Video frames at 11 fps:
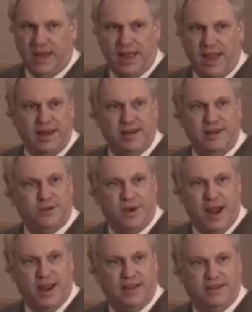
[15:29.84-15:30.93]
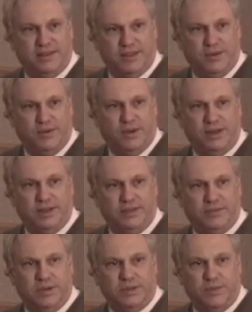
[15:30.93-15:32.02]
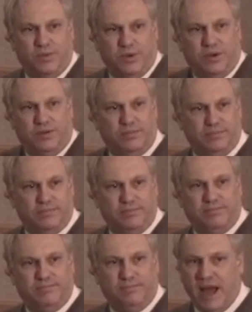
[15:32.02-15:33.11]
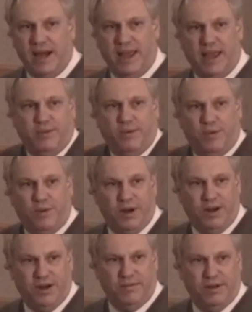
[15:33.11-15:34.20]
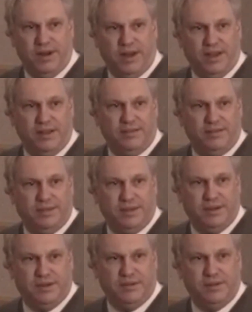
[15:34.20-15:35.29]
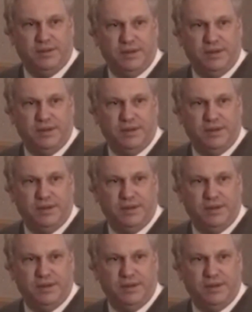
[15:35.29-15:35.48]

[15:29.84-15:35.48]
down? I didn't track it, so I just, because we were in Pontiac, we were running every day, you know.